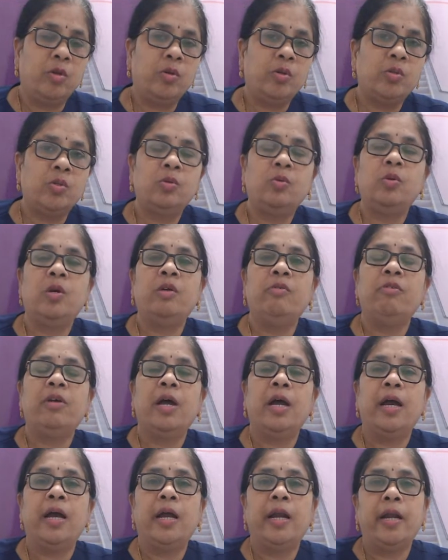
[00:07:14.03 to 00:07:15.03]
Those who have
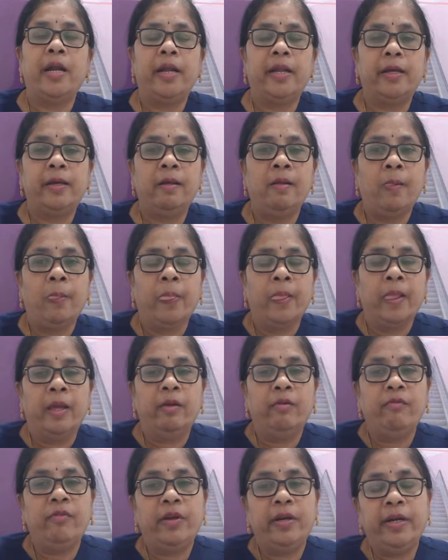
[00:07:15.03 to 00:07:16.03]
had
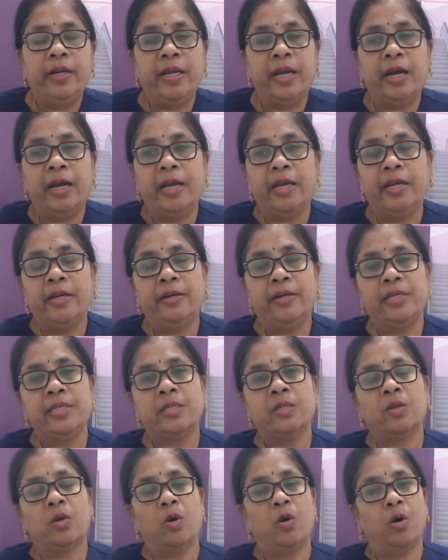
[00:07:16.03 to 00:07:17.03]
very high
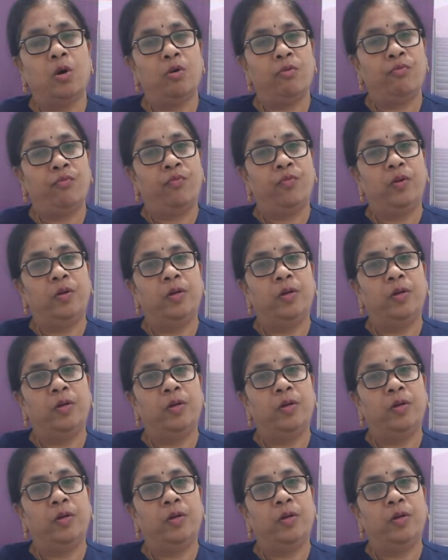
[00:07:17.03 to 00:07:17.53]
risk of